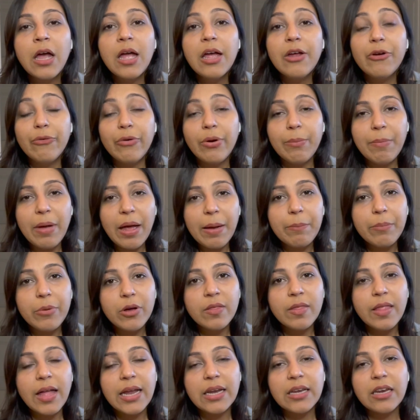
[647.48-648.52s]
Remember
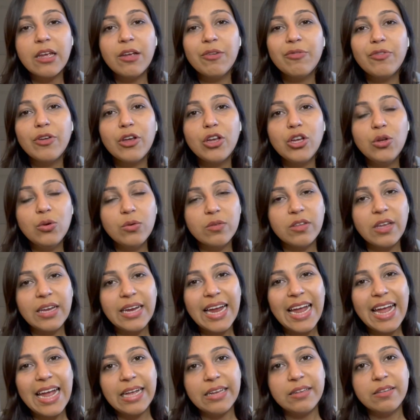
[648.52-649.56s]
that if you're
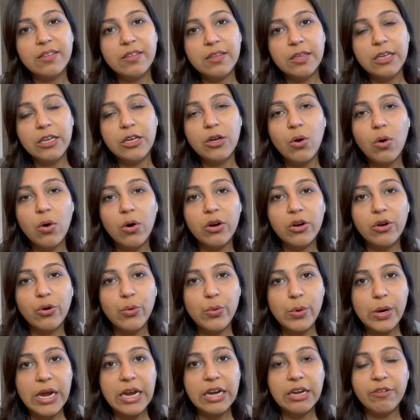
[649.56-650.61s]
using Etsy or
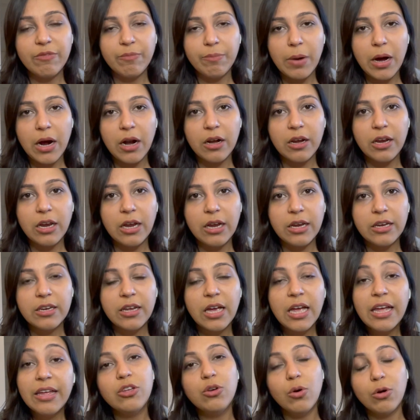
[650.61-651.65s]
Creative Market,
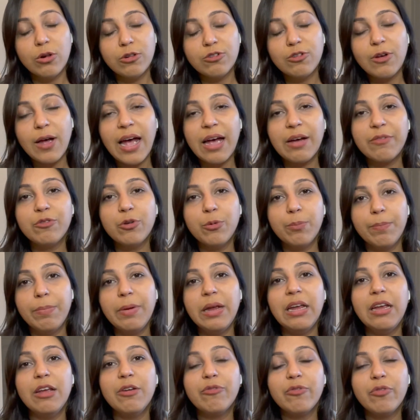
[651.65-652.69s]
you also have to
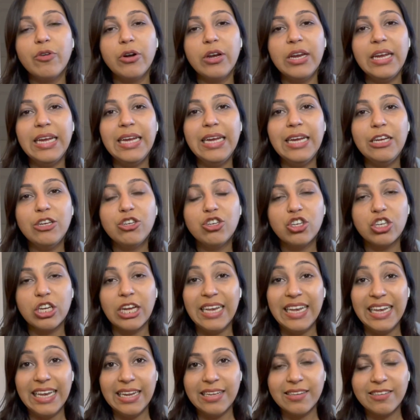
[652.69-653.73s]
pay for each
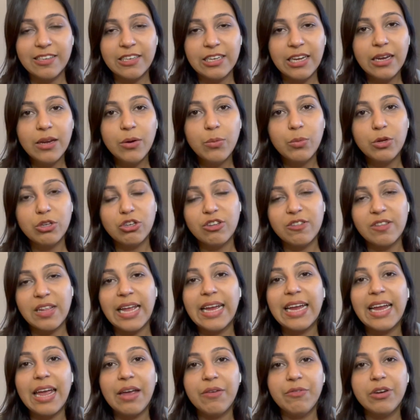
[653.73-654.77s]
listing, which is
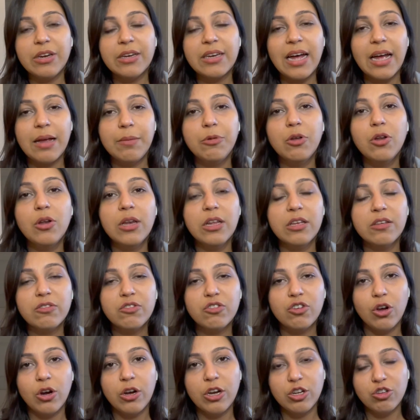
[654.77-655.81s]
like every time you
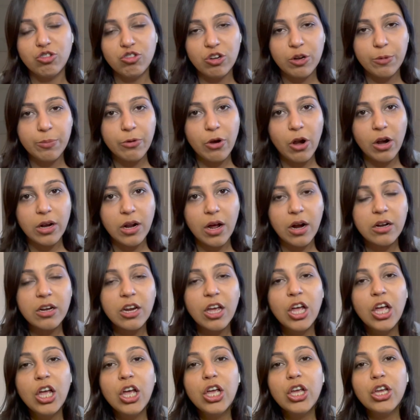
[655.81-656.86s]
list your digital
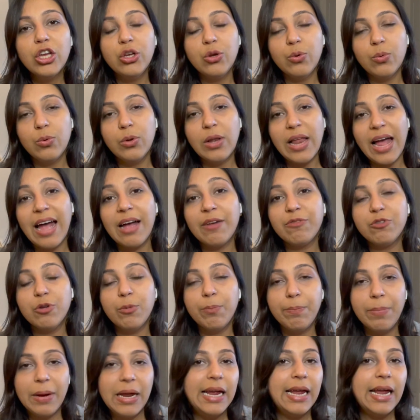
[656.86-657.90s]
product, you will have to
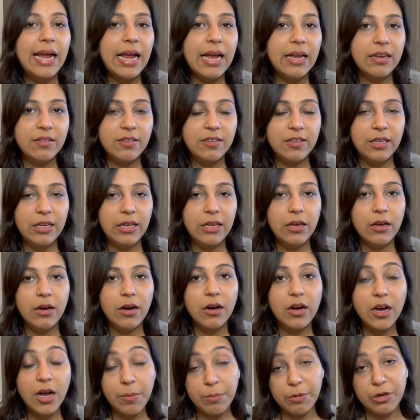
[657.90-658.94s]
pay Etsy
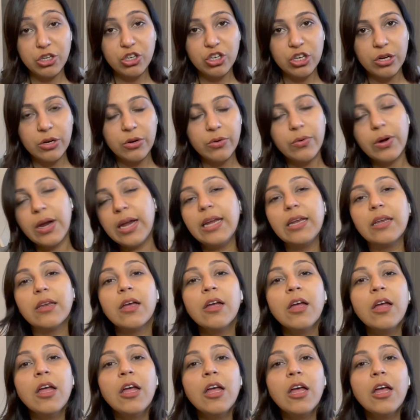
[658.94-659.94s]
a commission, right?